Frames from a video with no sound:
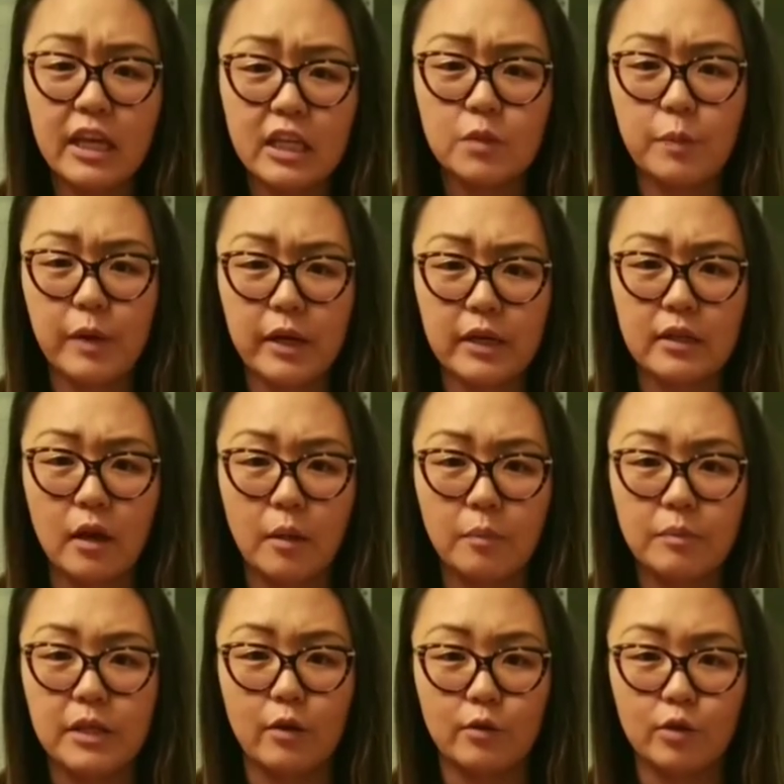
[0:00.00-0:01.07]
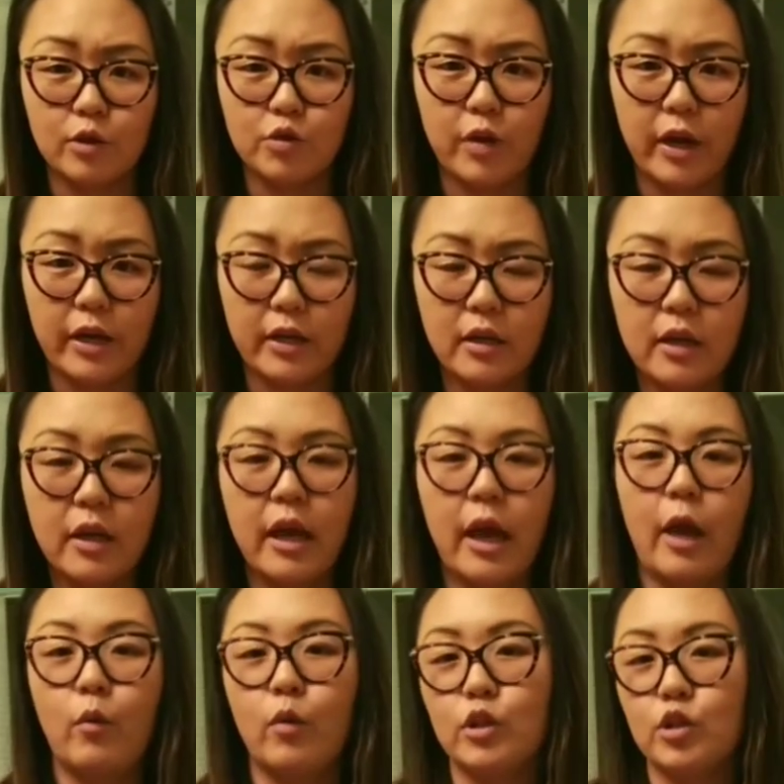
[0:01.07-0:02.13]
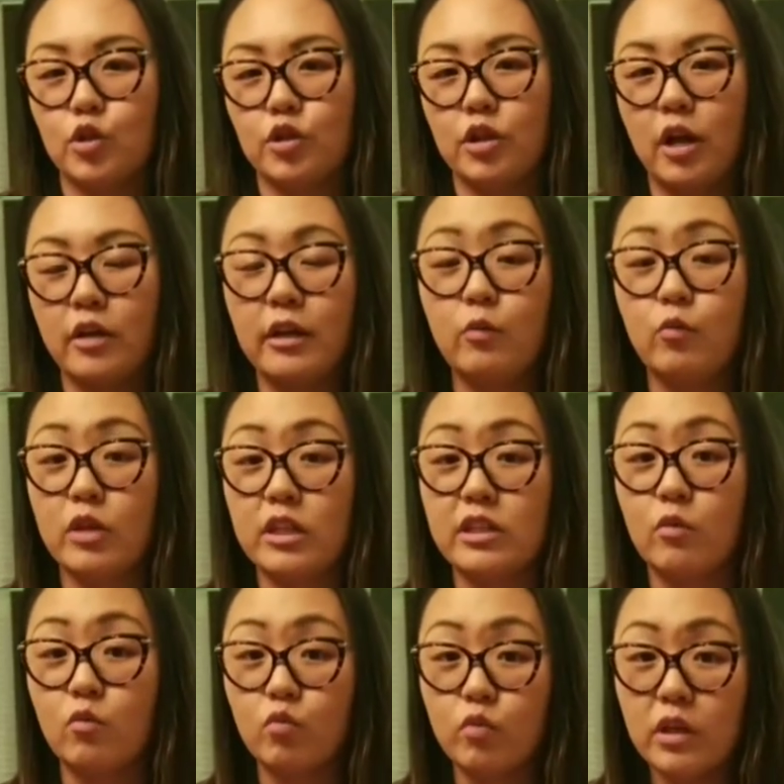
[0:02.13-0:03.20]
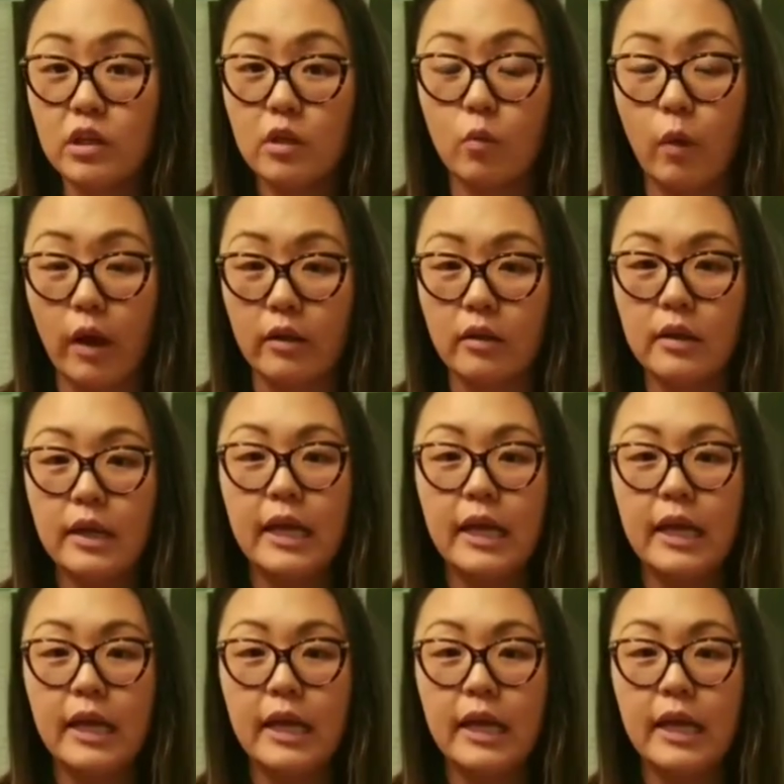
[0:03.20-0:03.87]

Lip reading: it's picked up down the drain. And once you're done and rinse it really well,